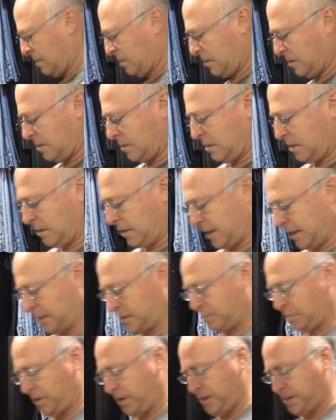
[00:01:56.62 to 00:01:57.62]
And the
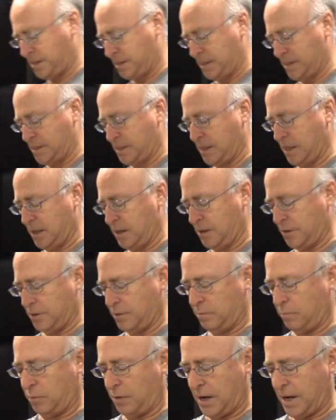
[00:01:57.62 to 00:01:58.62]
last piece is the
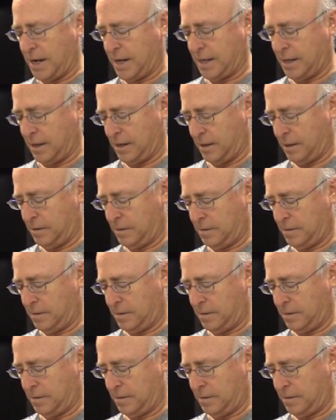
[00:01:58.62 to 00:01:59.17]
other bracket.